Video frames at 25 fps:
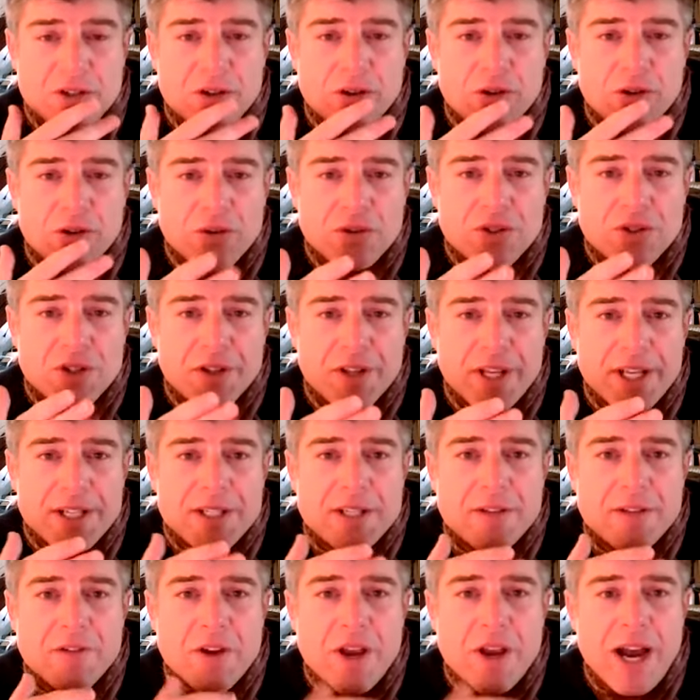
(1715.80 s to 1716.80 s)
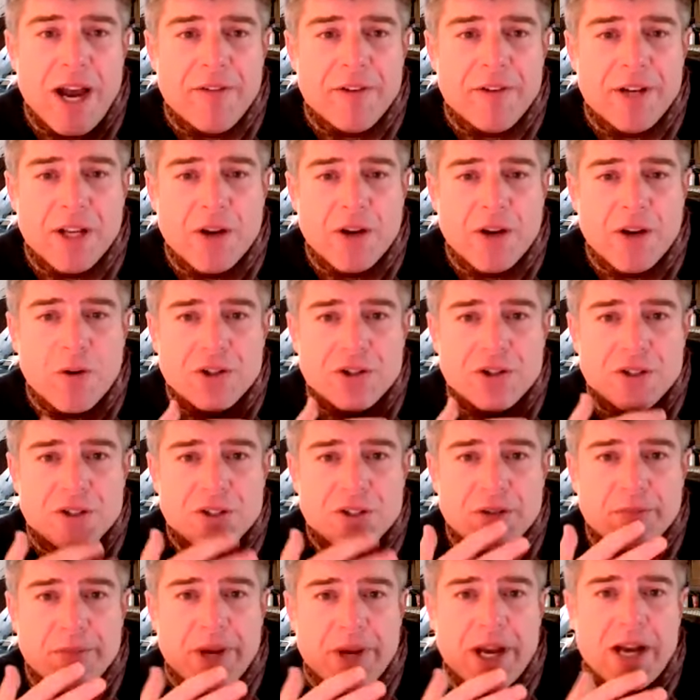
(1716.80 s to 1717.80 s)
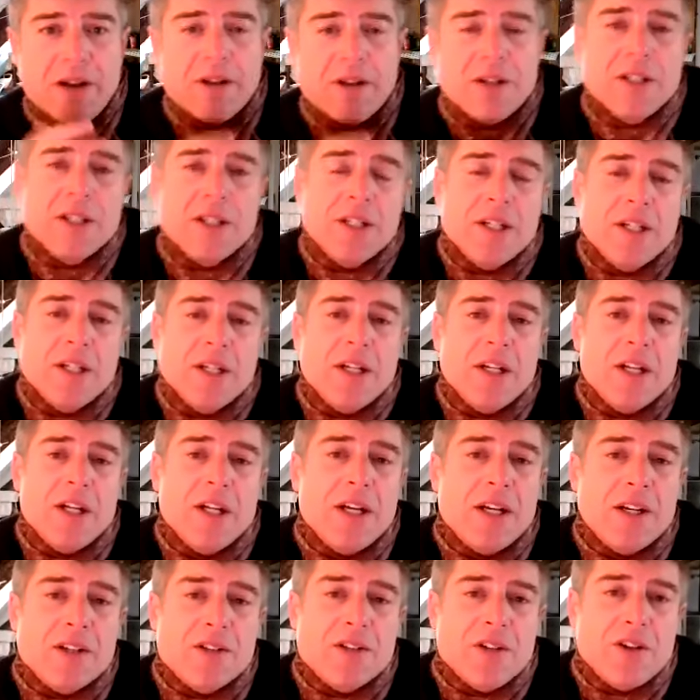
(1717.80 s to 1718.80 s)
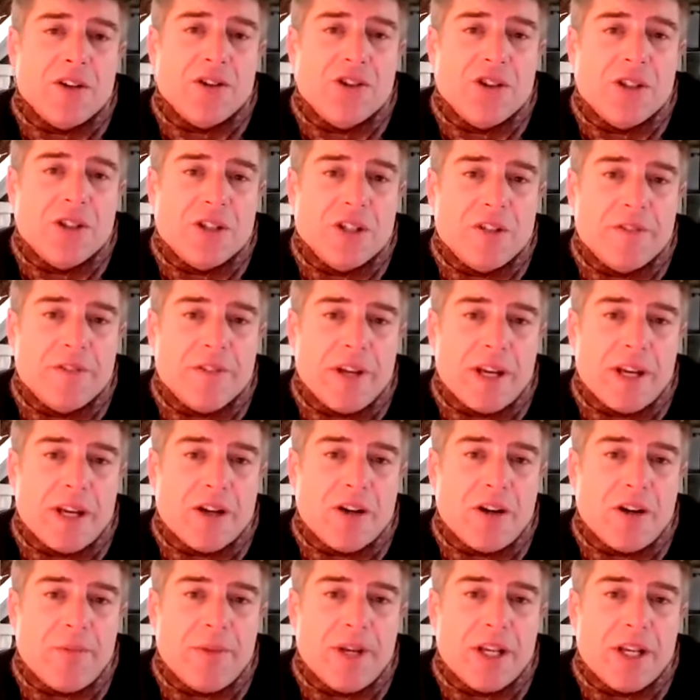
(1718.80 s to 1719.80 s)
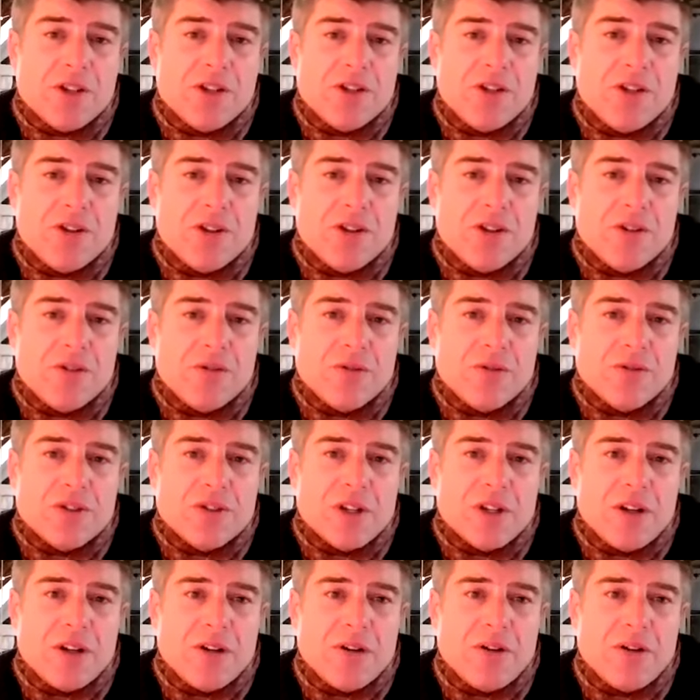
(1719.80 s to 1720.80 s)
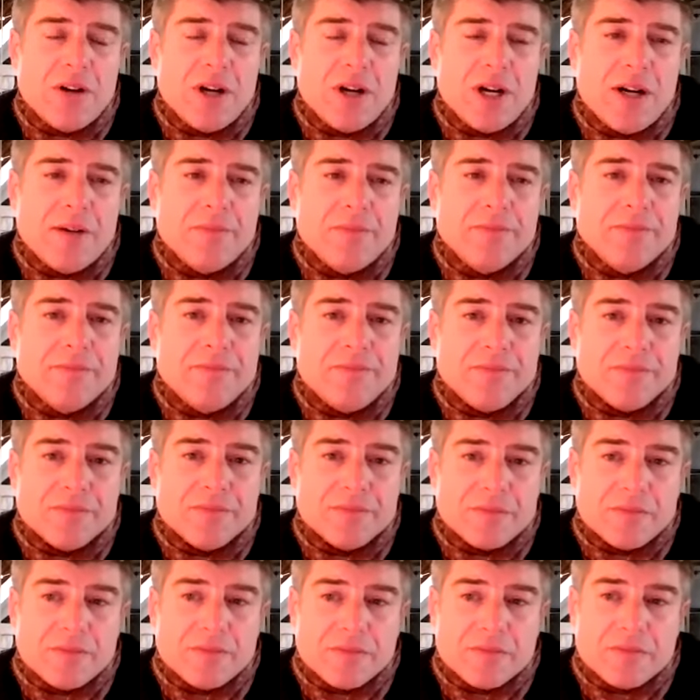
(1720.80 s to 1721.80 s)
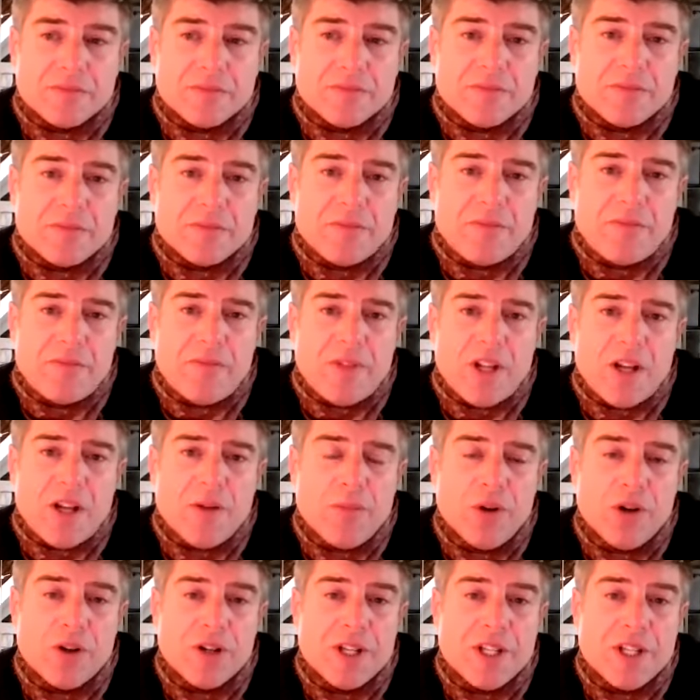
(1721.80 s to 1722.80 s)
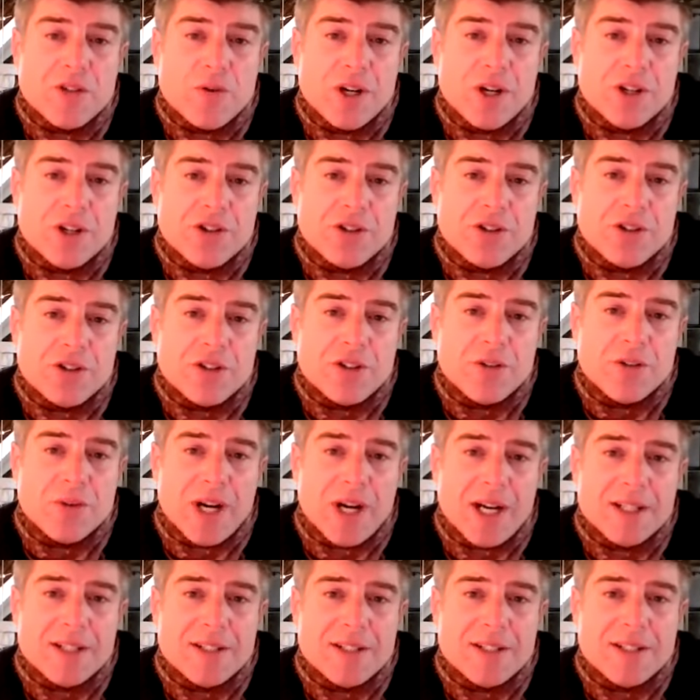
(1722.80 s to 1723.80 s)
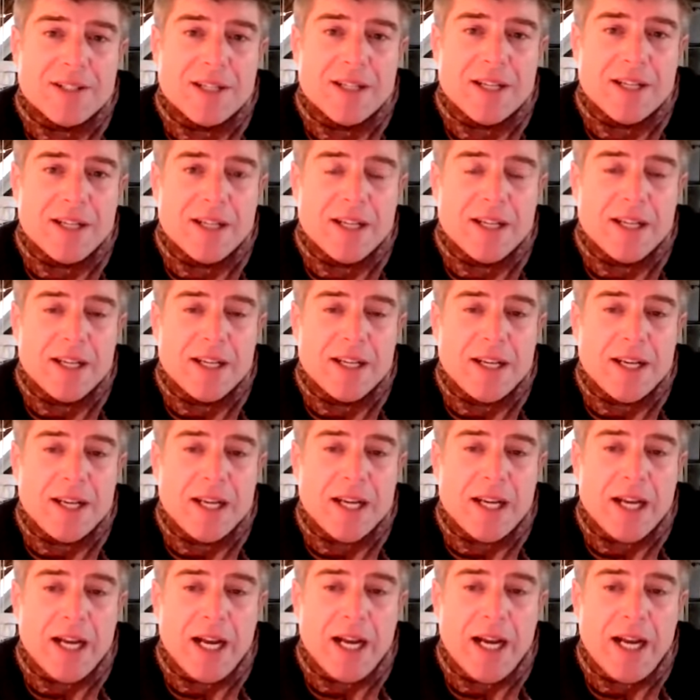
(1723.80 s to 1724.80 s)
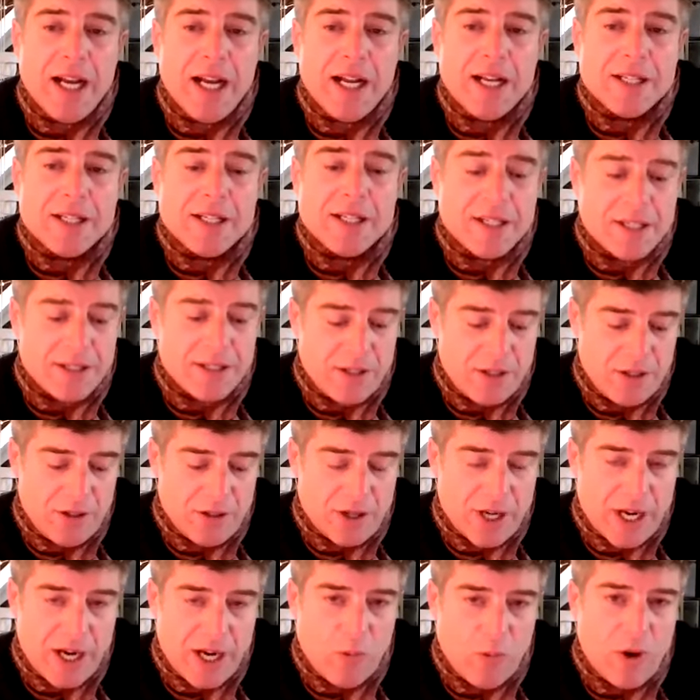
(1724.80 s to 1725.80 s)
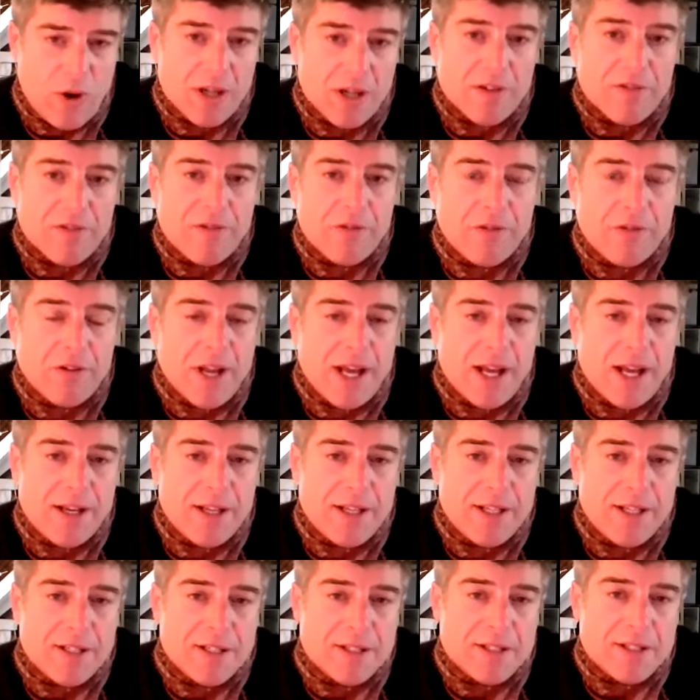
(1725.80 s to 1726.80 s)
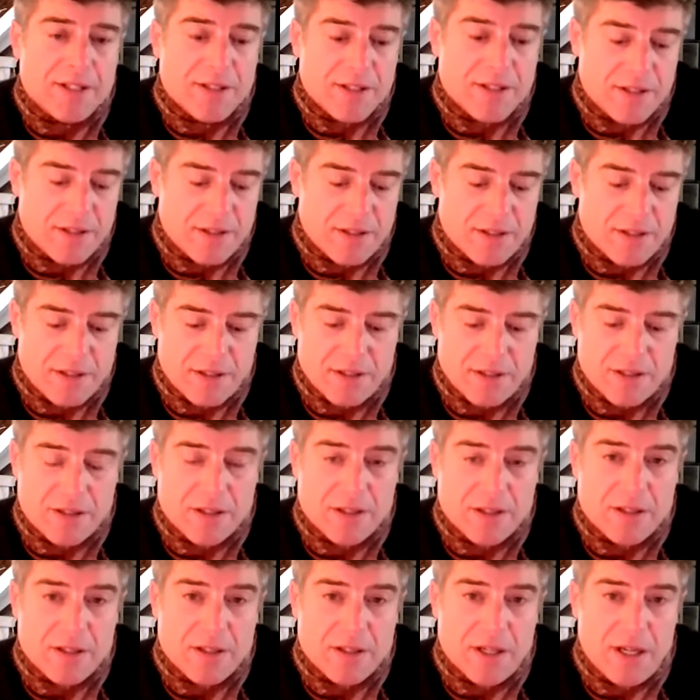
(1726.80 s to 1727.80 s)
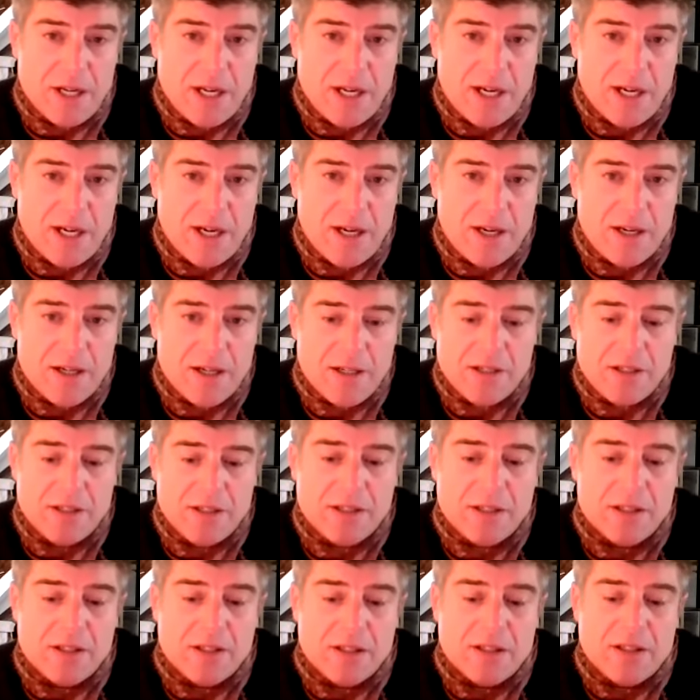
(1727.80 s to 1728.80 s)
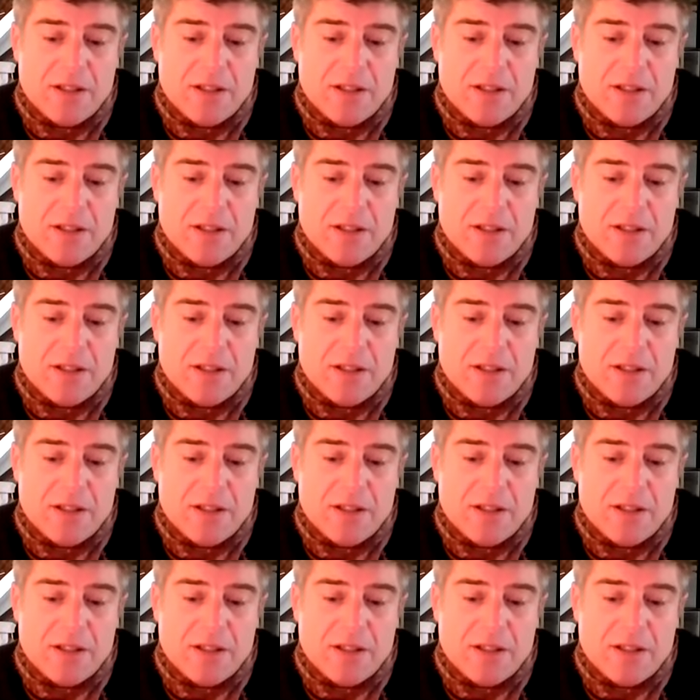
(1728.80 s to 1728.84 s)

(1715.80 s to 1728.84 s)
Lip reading: So also this, if you have any questions about associative economics, you can also put these questions to us. And look how wonderful that is. Of